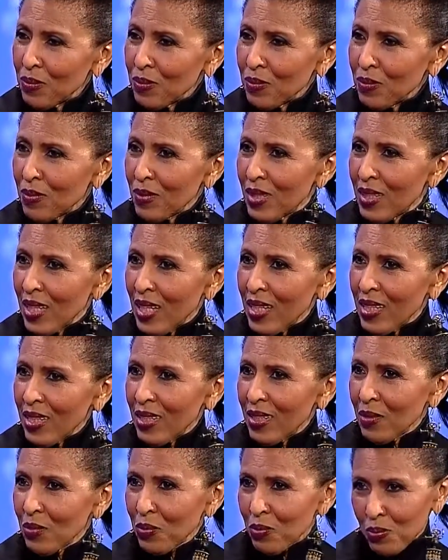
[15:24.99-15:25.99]

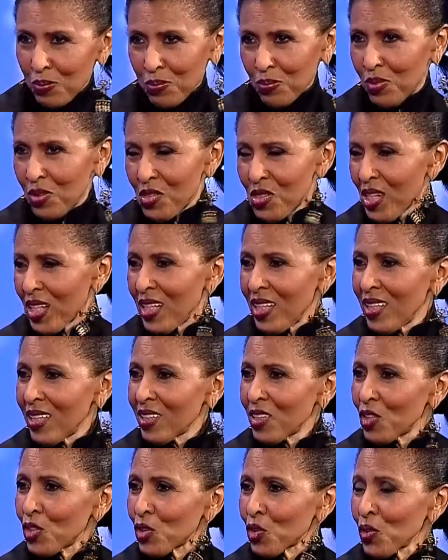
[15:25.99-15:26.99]
then was singing in
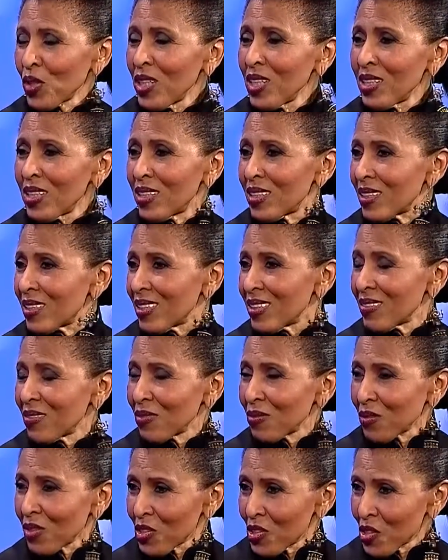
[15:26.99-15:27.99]
the street,
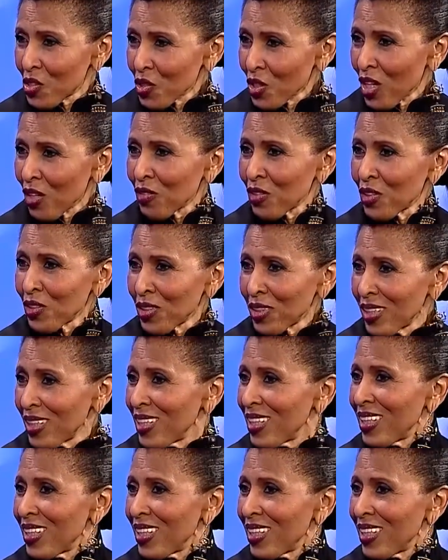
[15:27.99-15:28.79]
was discovered,